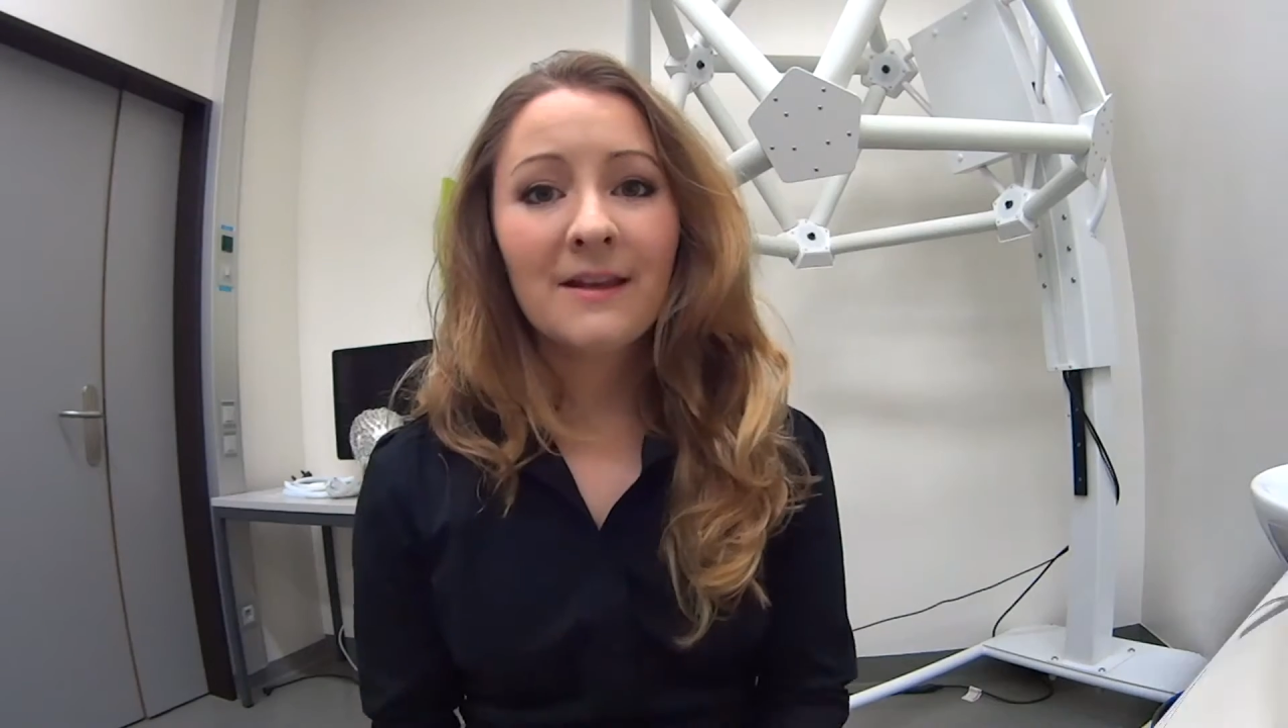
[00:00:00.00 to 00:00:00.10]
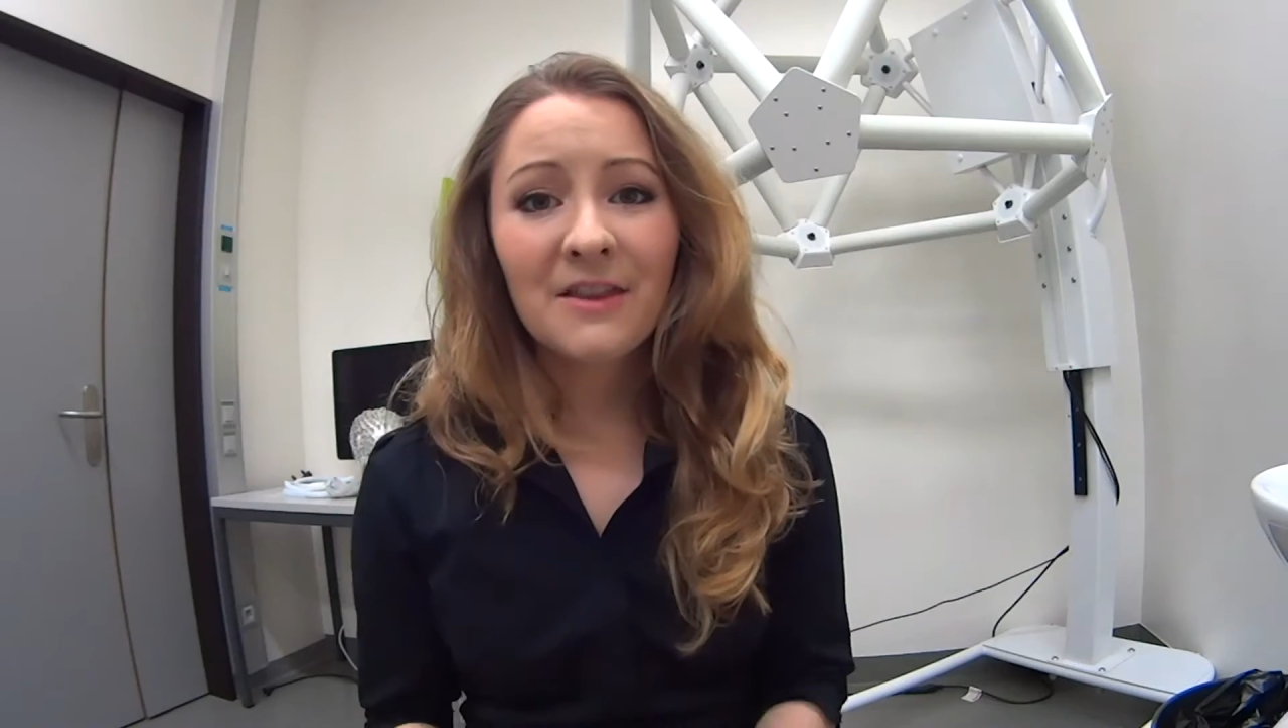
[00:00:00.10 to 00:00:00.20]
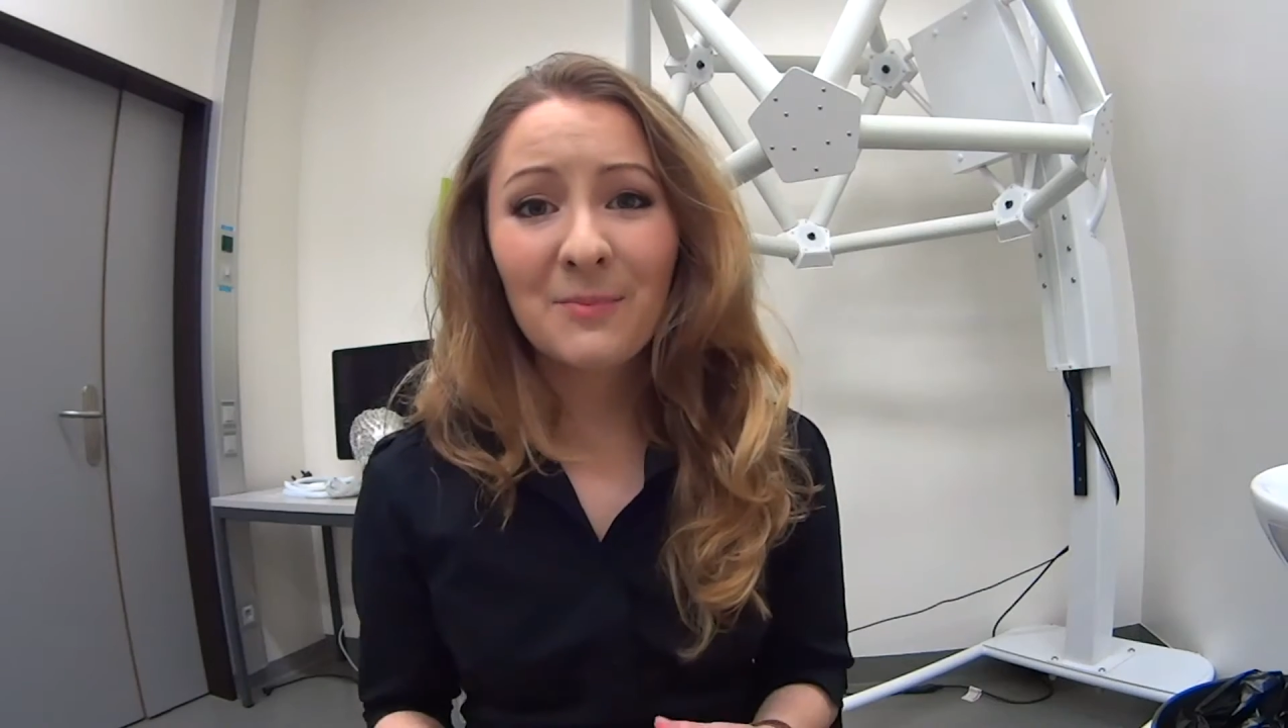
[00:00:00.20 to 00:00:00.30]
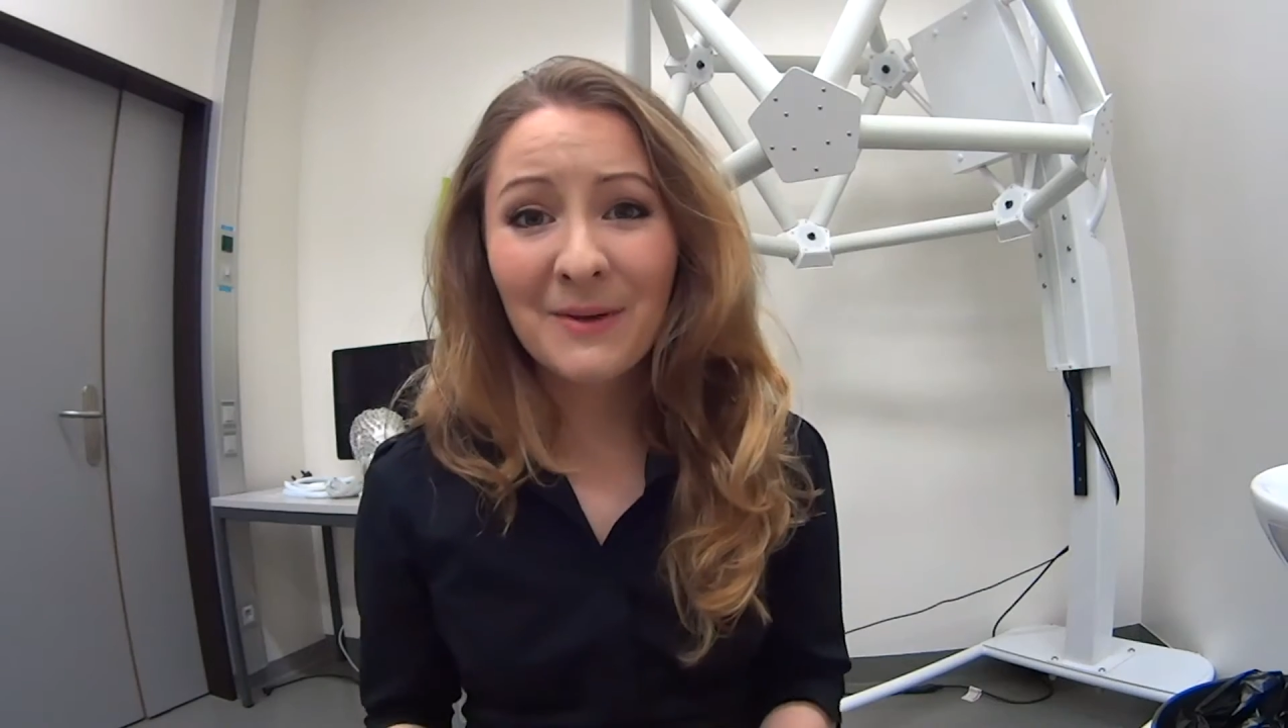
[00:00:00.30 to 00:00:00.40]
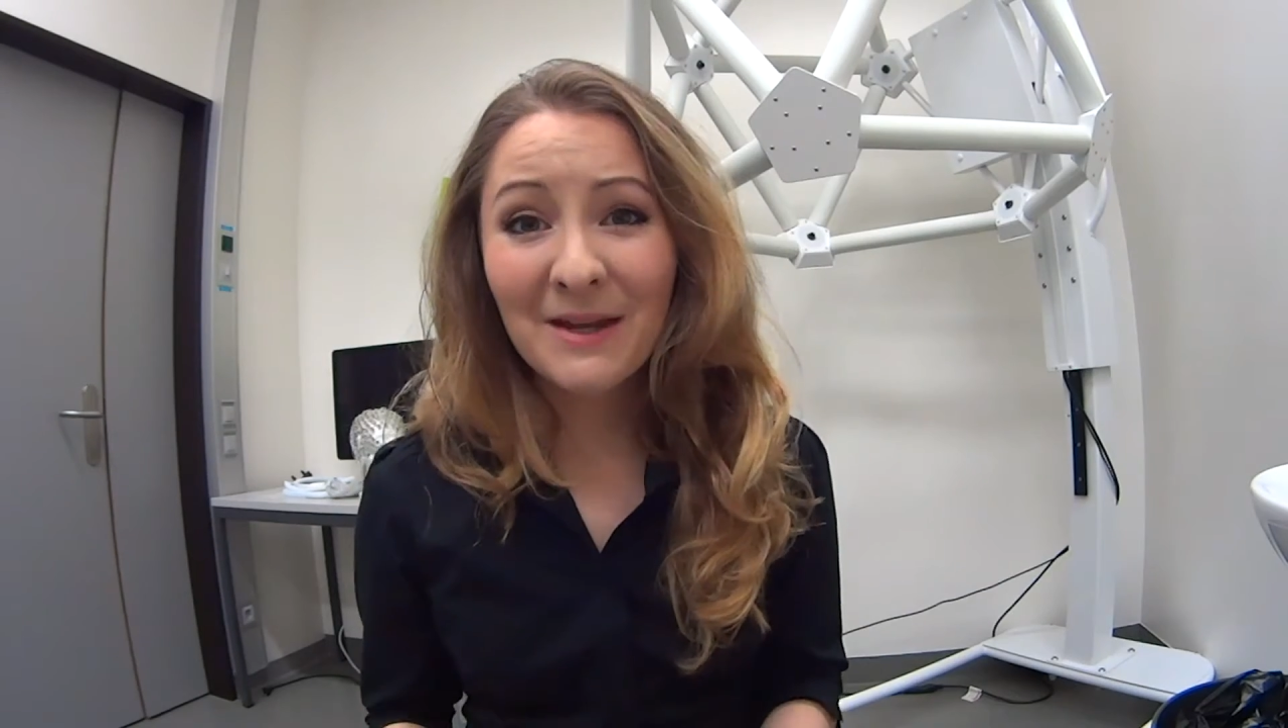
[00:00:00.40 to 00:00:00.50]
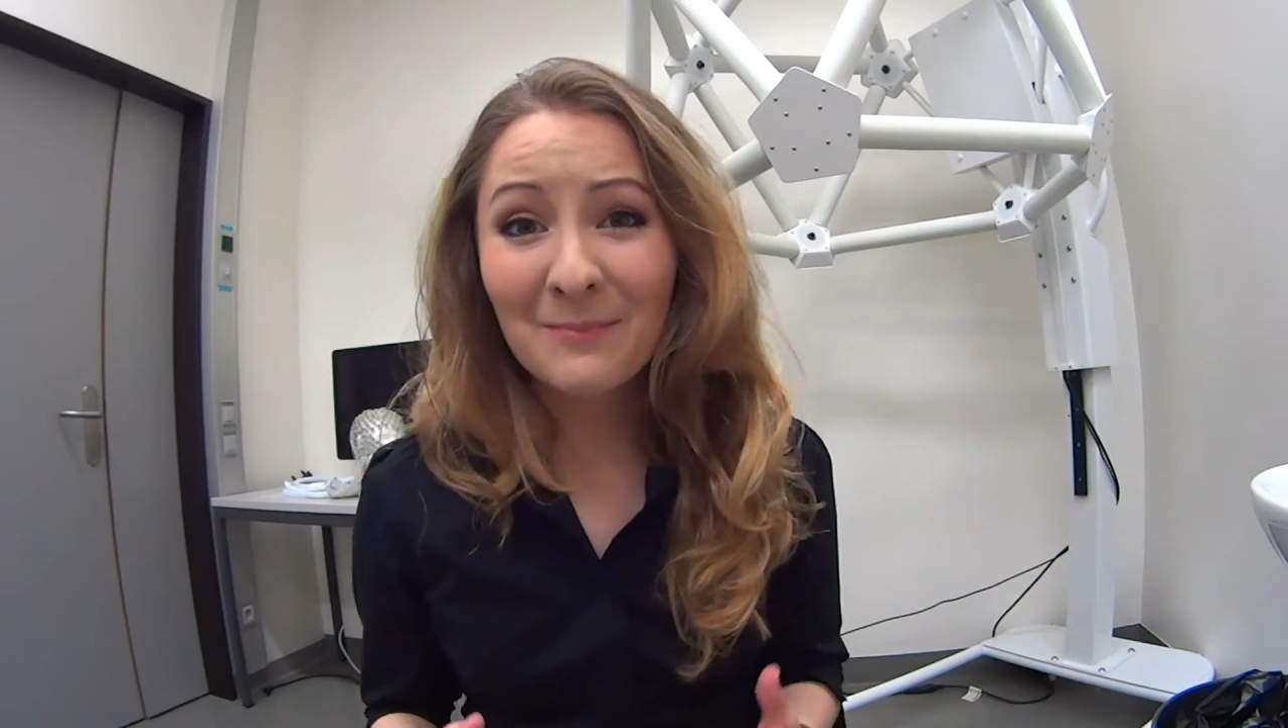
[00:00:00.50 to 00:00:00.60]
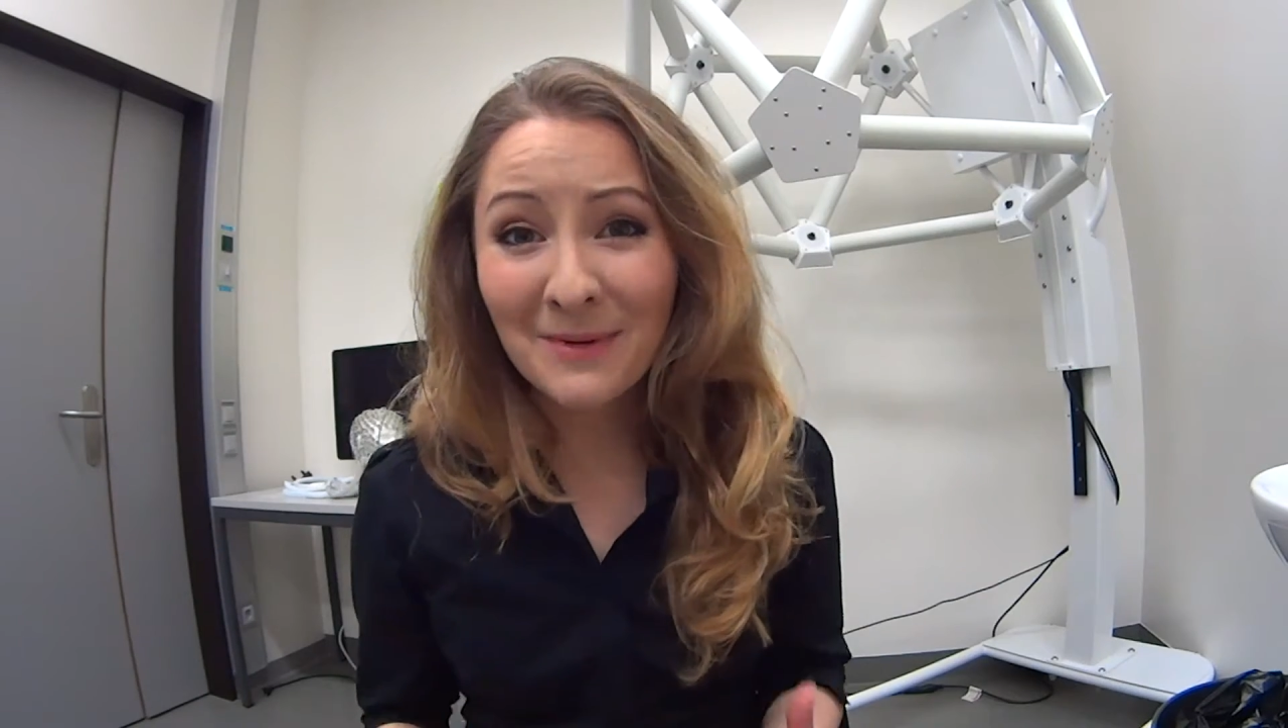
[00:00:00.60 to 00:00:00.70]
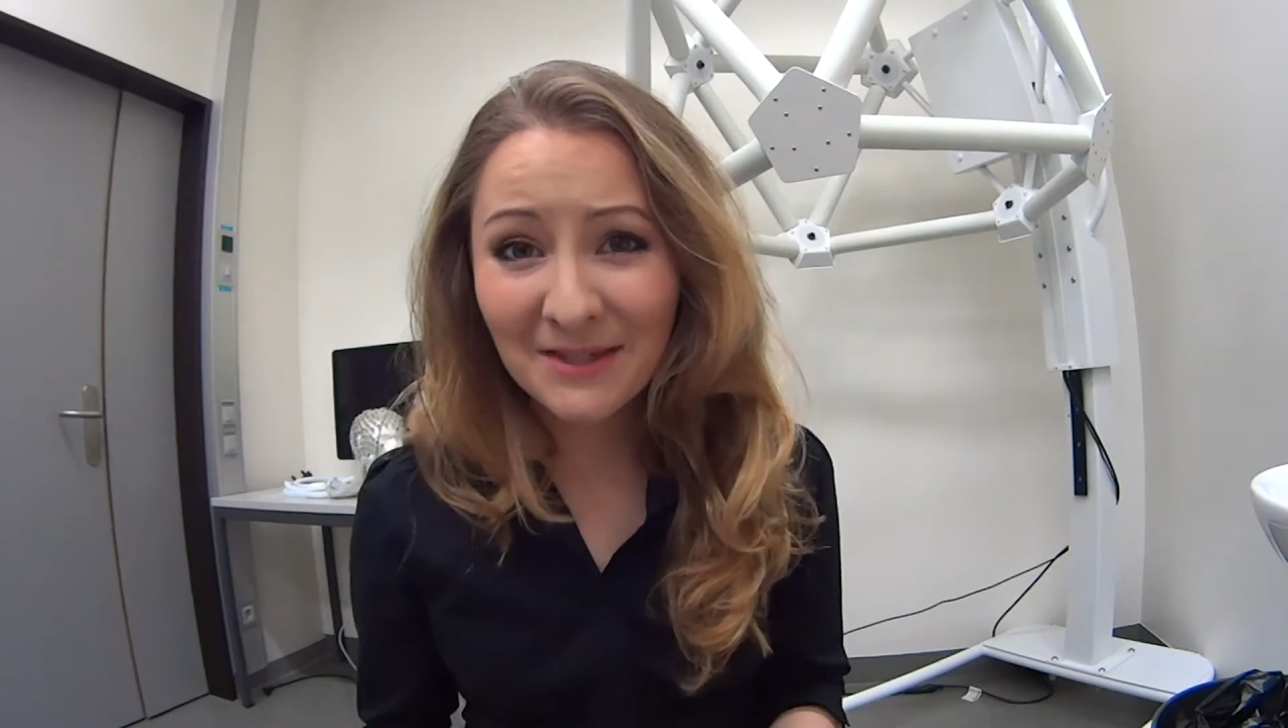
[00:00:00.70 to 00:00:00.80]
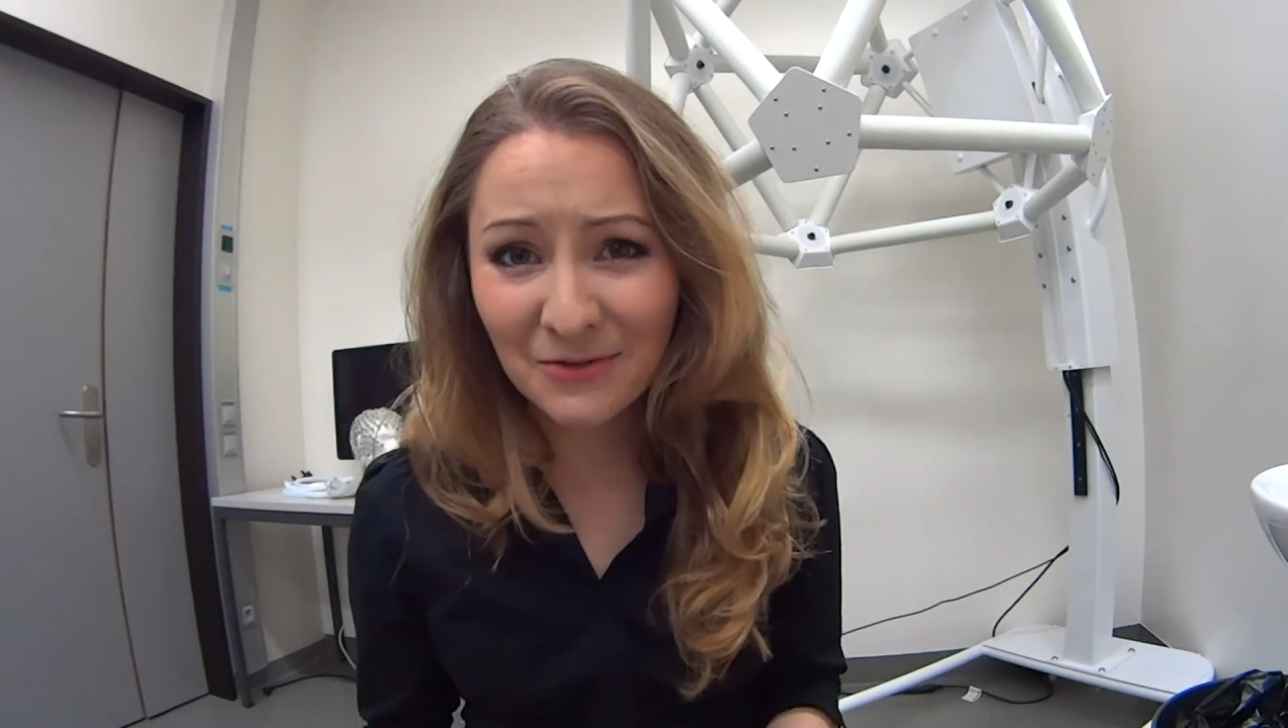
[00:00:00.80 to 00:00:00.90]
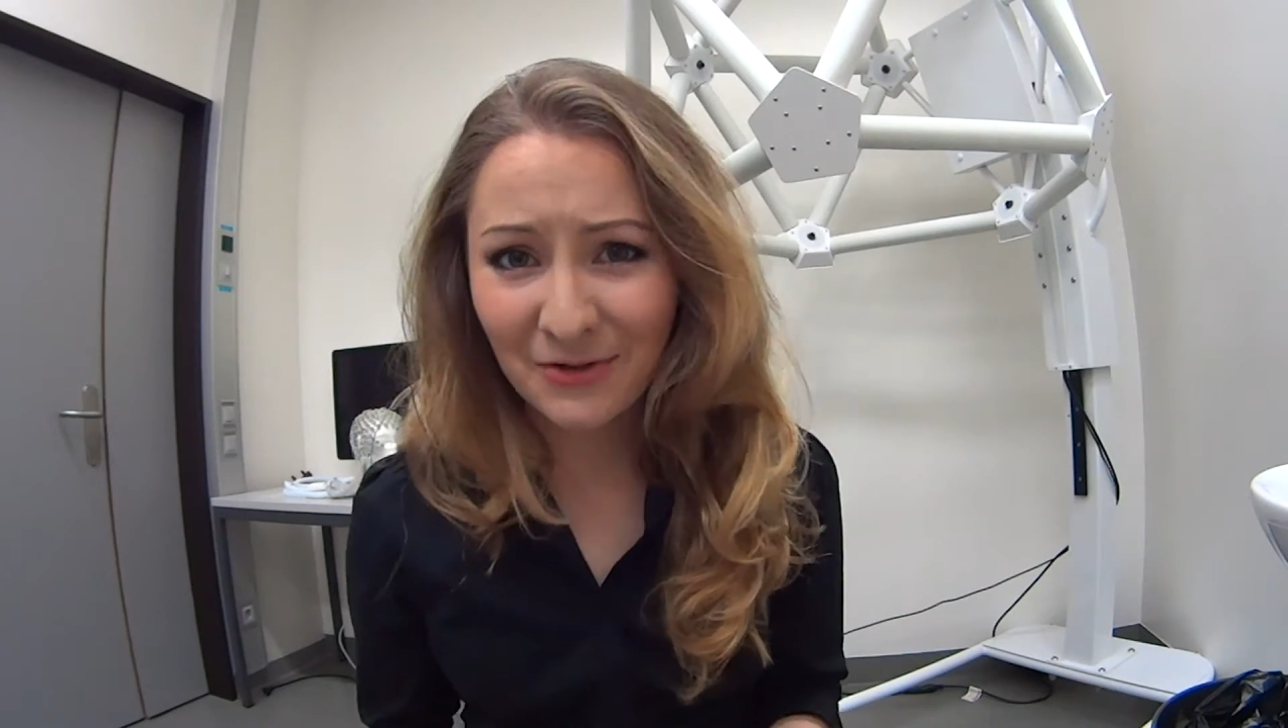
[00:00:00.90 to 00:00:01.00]
The big
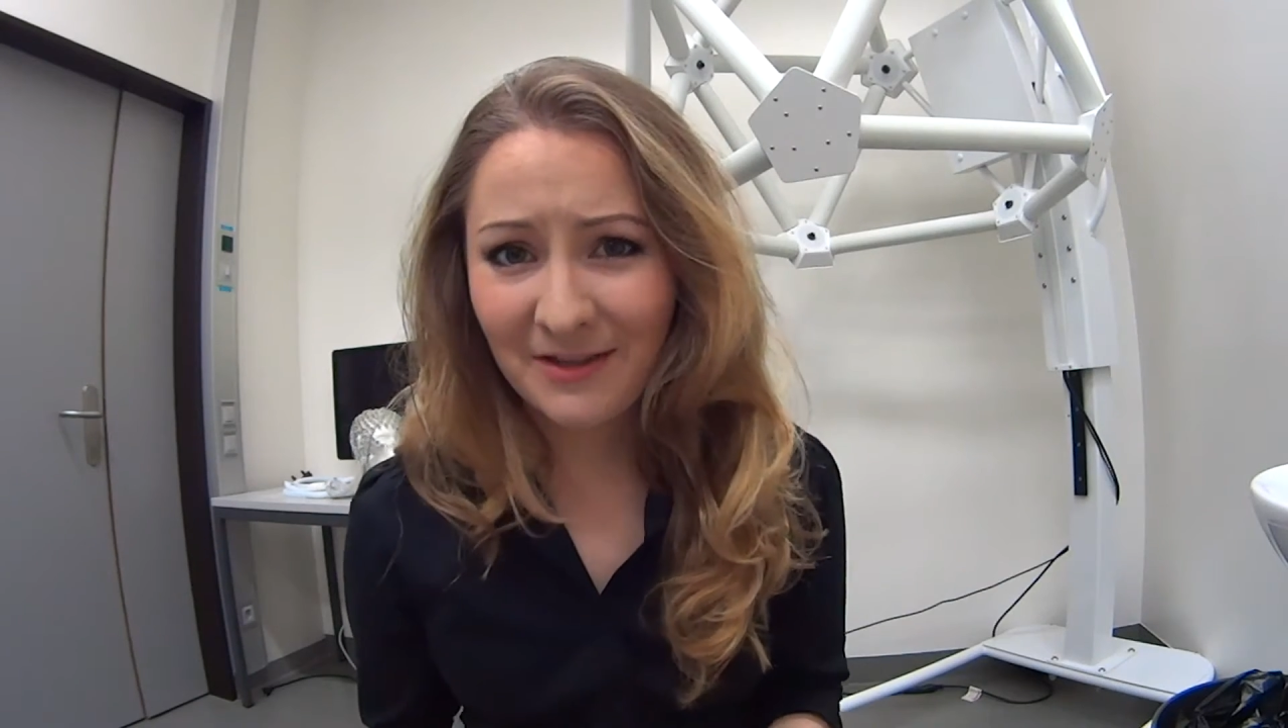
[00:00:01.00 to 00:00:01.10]
mystery